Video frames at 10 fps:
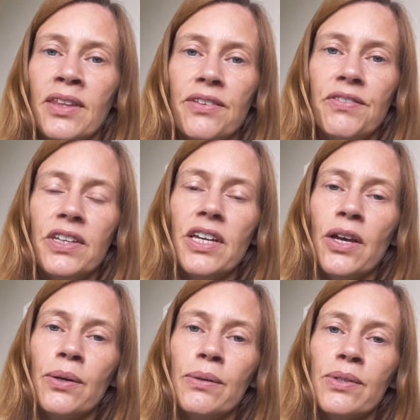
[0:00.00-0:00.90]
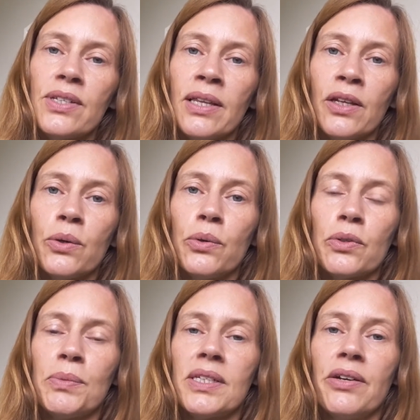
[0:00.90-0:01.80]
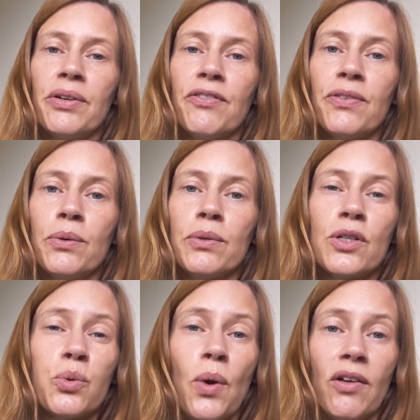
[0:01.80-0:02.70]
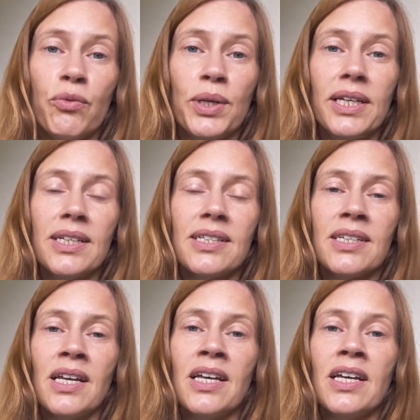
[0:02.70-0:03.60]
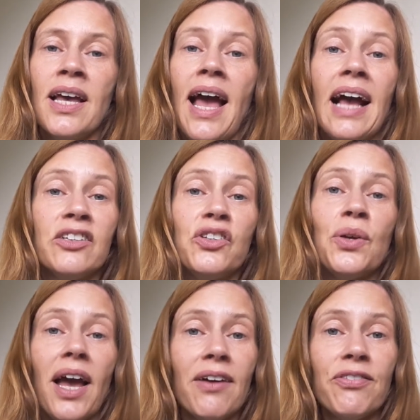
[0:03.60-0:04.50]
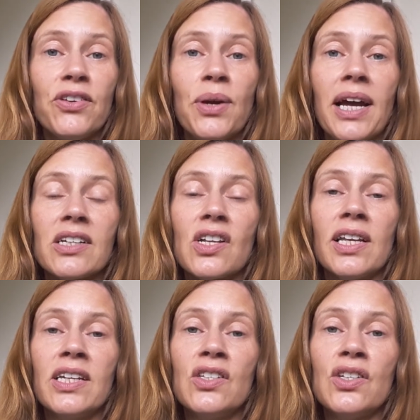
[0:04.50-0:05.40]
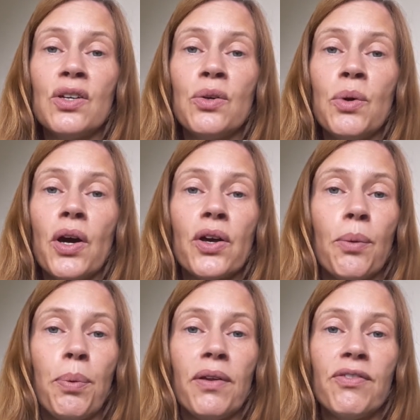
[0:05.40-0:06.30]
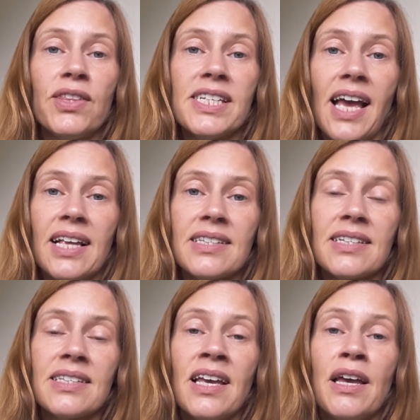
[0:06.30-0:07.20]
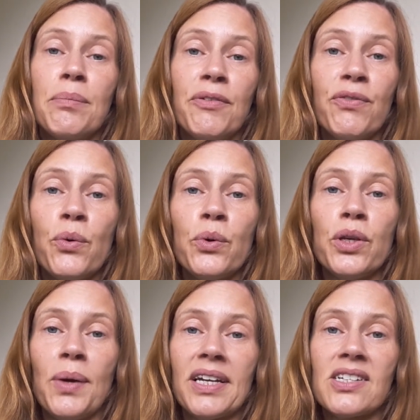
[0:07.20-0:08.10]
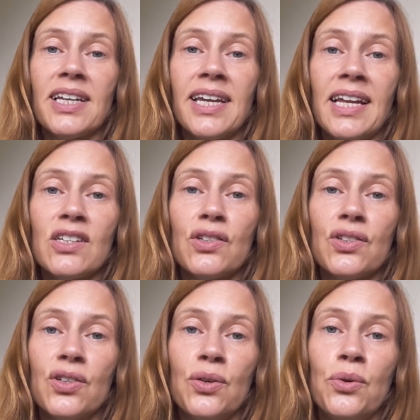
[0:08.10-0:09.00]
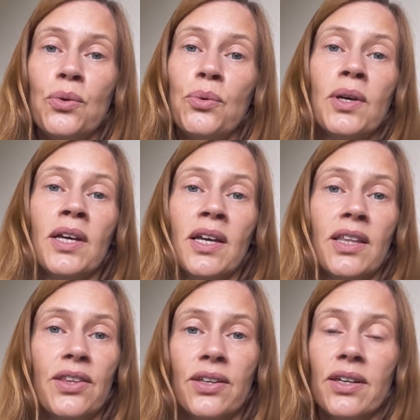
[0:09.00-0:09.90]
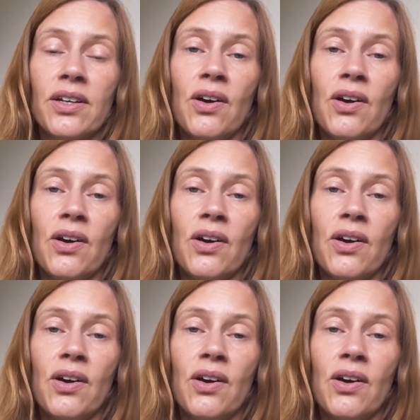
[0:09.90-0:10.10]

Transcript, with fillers: the videos and the course material for 12 weeks and you have to actually do a couple of the tasks before you actually get to the